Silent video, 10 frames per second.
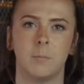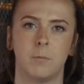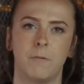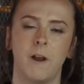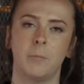
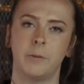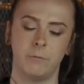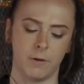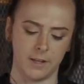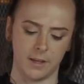preferably
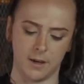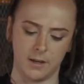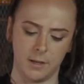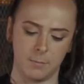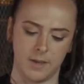runny
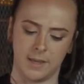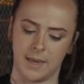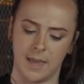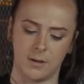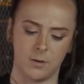honey, but
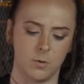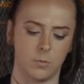again,